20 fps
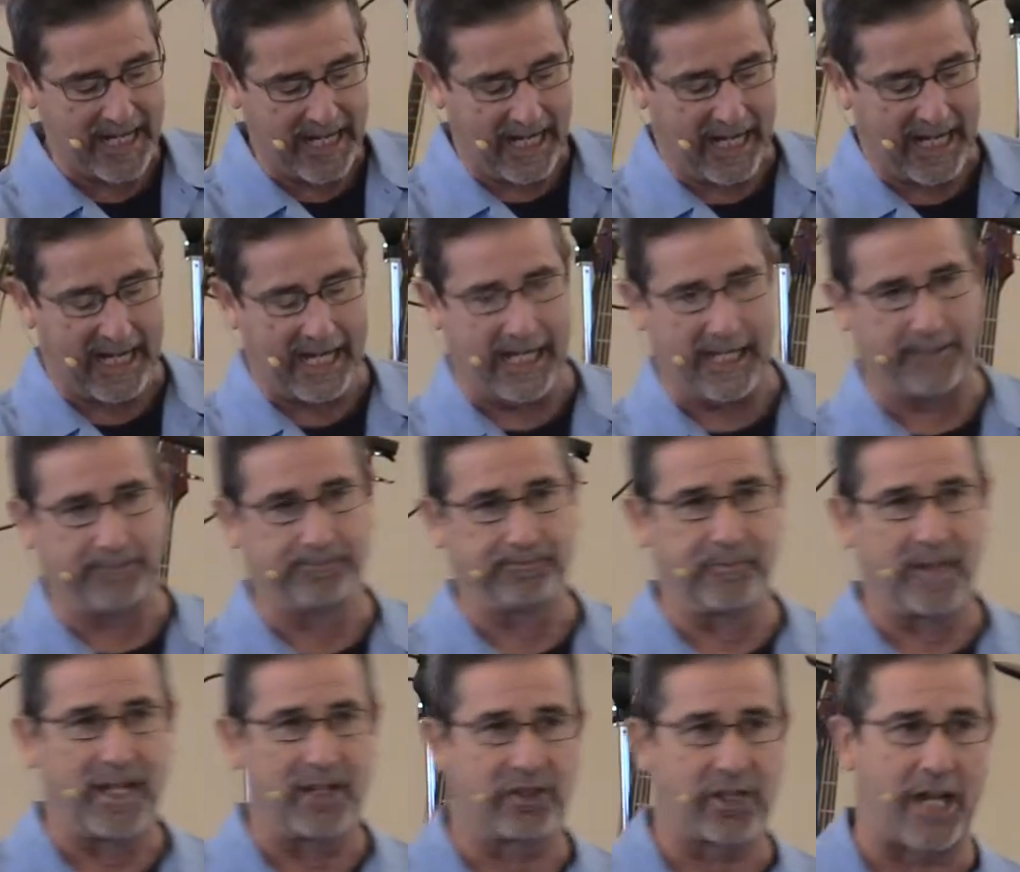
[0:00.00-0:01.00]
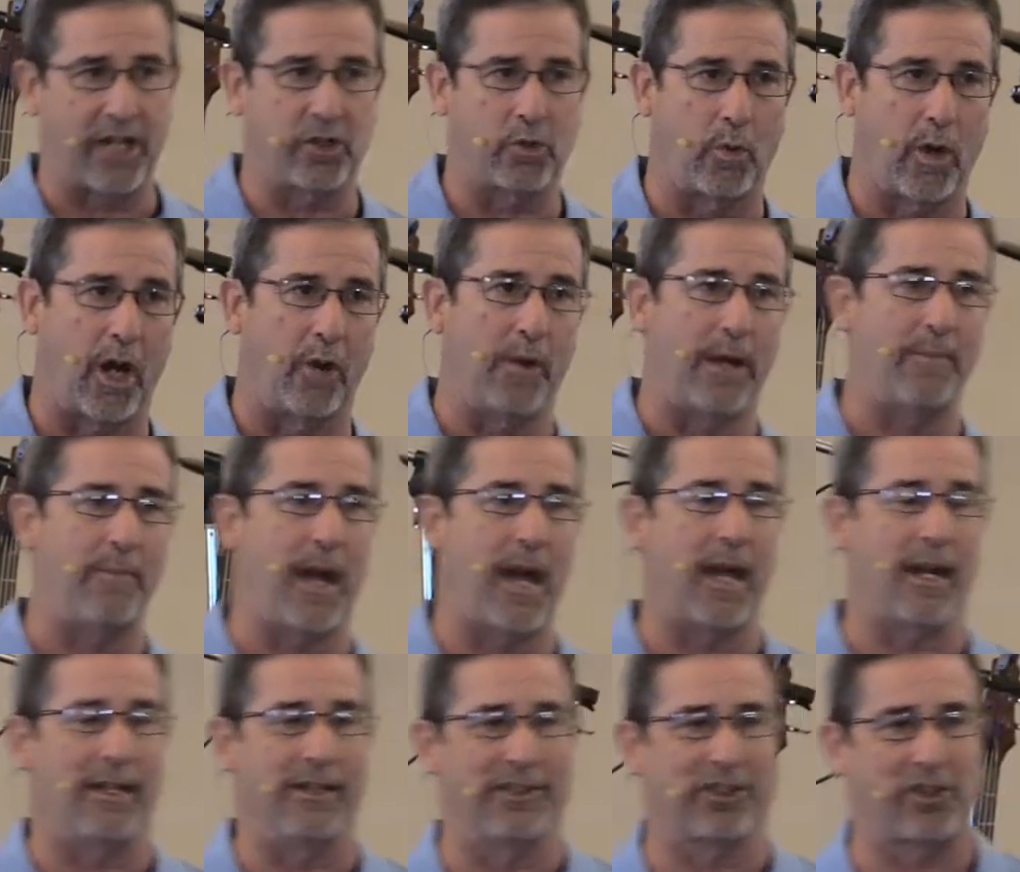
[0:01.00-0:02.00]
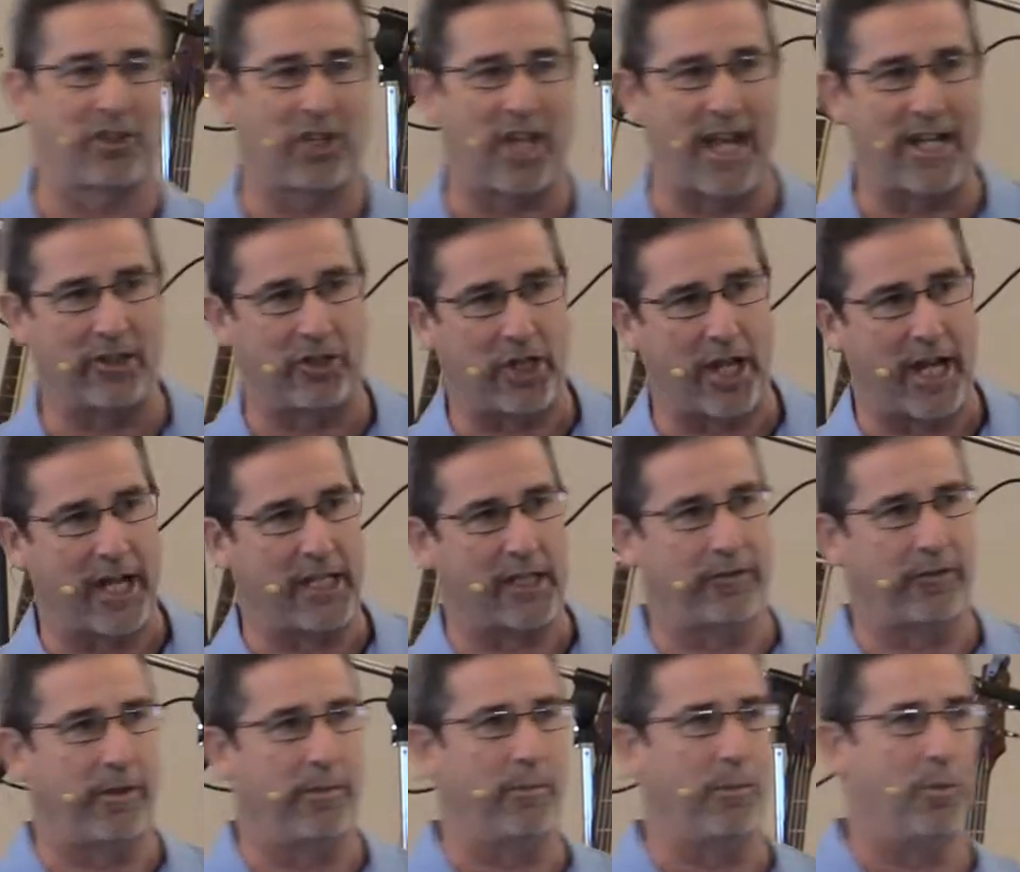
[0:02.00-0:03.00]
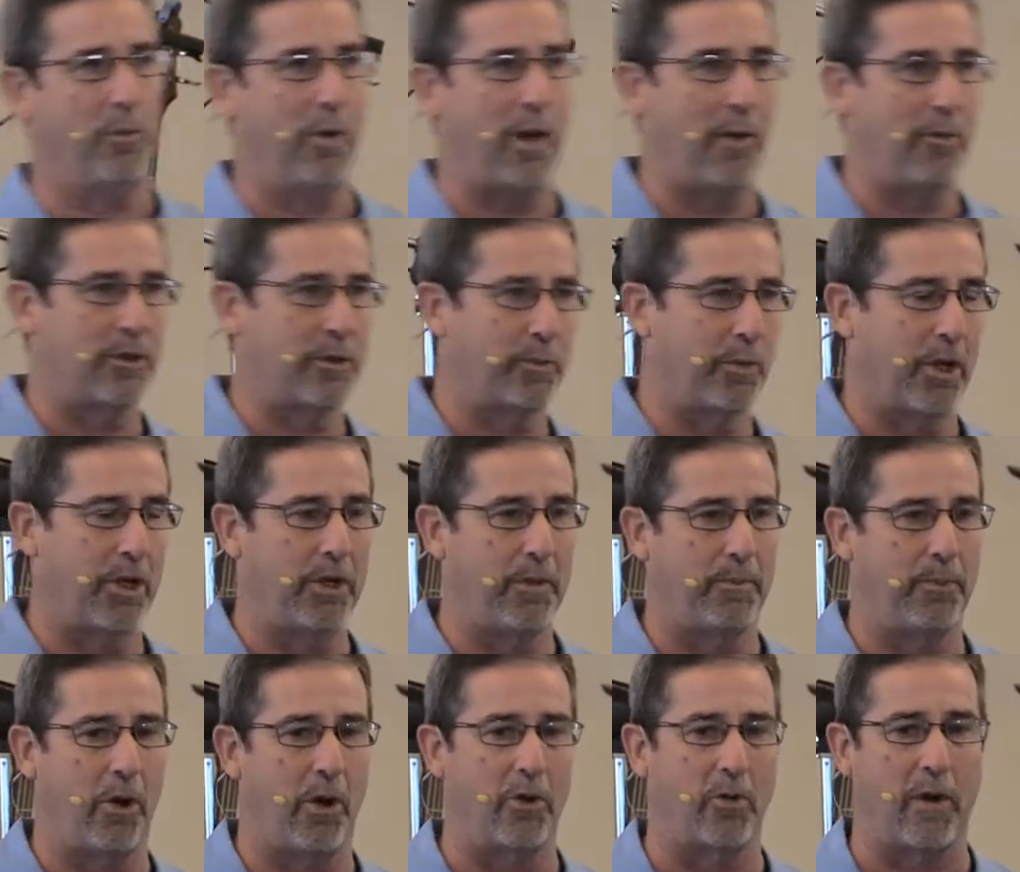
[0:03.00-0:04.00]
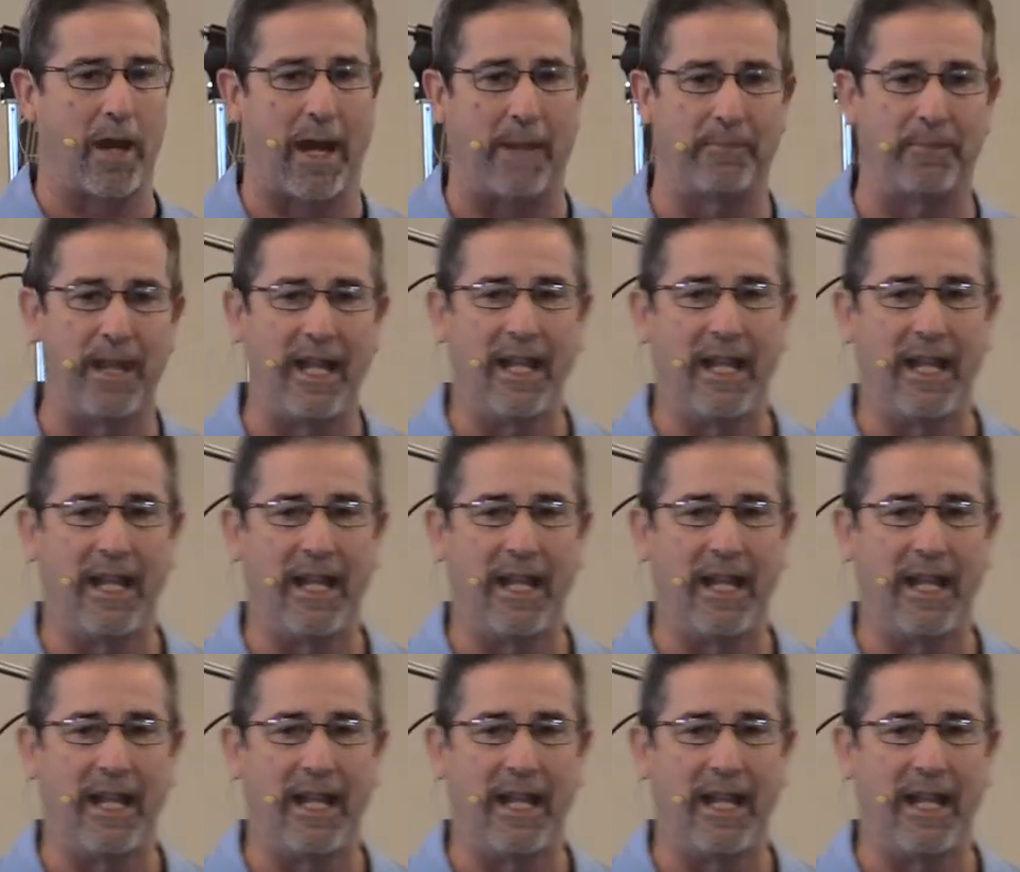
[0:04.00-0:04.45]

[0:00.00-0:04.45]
Um, sanctuary remodel, slight change from what was put in the program.